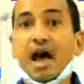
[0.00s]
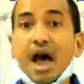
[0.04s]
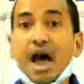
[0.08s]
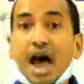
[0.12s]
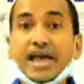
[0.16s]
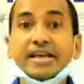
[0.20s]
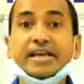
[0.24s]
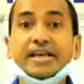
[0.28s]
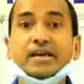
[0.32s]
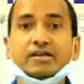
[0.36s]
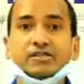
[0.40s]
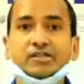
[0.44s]

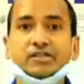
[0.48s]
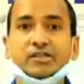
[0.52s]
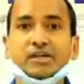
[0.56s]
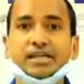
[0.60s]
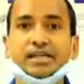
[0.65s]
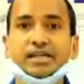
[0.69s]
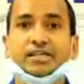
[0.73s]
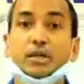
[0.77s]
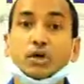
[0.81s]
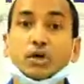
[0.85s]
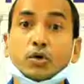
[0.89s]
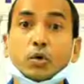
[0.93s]
high
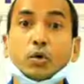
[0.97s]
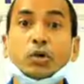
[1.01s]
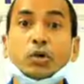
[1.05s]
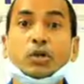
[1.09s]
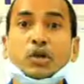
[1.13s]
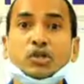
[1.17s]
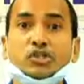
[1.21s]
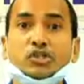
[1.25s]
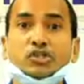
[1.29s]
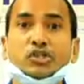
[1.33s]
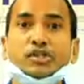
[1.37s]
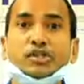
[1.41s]
concentration, good
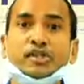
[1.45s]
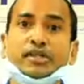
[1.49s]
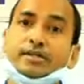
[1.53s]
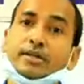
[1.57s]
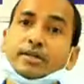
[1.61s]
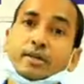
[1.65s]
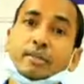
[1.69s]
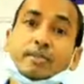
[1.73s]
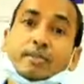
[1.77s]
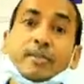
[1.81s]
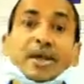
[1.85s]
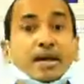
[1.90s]

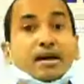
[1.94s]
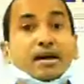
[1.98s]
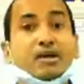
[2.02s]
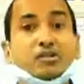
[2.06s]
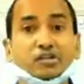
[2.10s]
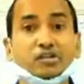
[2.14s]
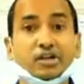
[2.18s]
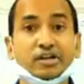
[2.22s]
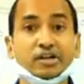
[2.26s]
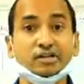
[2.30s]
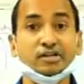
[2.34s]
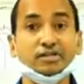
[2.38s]
concentration or peak
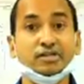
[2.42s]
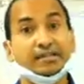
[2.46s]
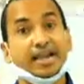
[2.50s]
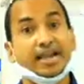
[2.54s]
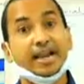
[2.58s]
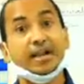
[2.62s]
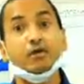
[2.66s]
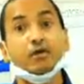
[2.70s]
concentration, then